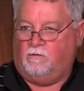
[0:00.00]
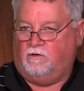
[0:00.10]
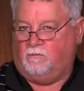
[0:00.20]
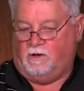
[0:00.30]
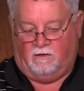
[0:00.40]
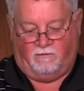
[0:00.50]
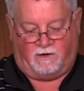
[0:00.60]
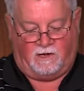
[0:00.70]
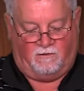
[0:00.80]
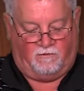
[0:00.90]
We want to be able to
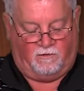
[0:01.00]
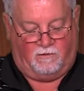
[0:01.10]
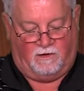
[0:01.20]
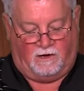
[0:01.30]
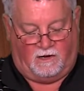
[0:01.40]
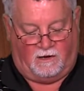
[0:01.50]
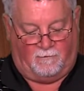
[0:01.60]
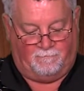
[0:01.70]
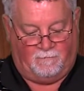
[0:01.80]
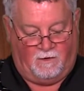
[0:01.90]
cover